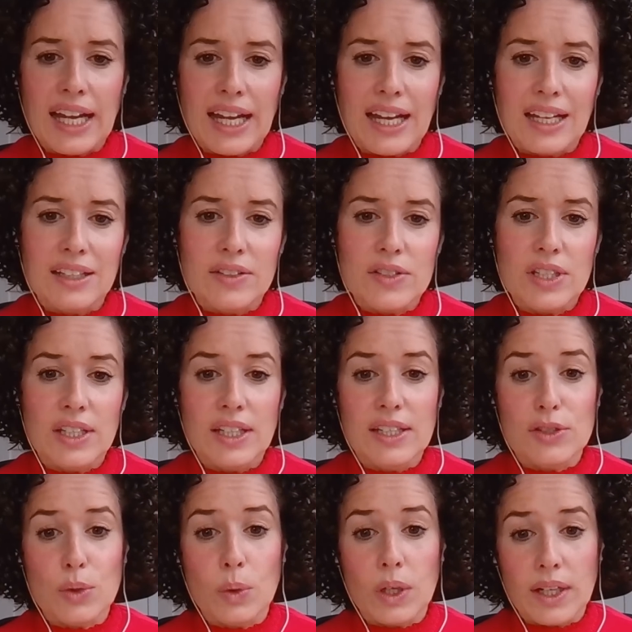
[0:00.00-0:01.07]
and
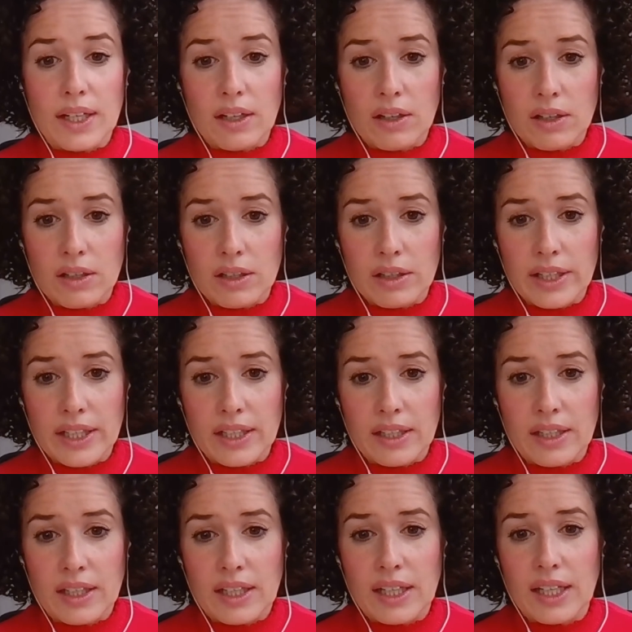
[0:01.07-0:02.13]
is quite
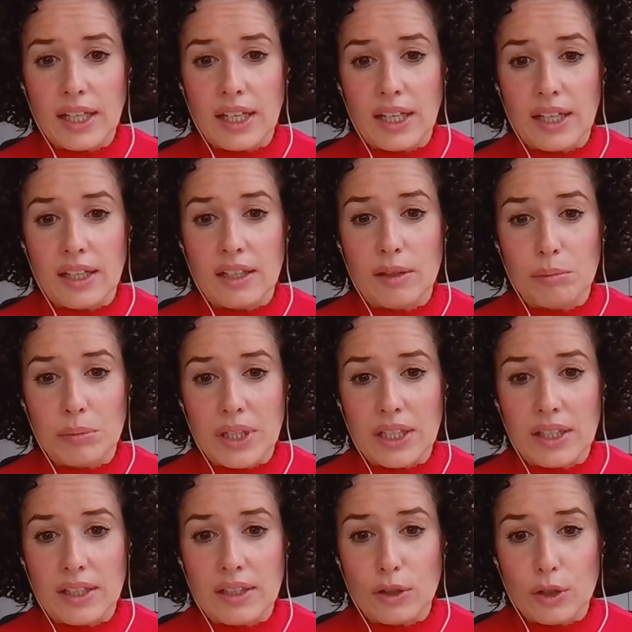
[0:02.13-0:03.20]
high in
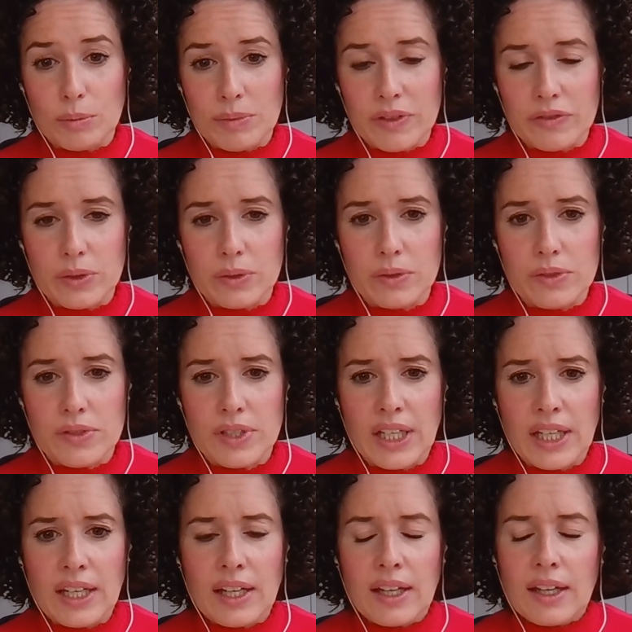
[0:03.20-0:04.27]
many omnivores.
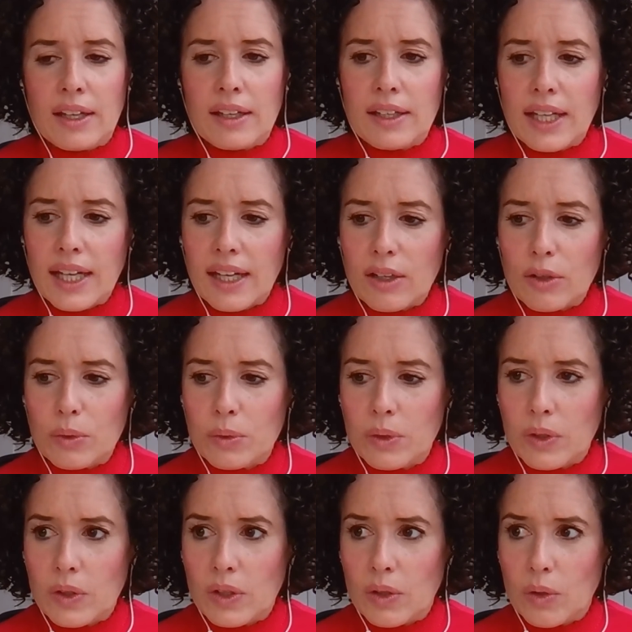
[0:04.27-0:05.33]
Now,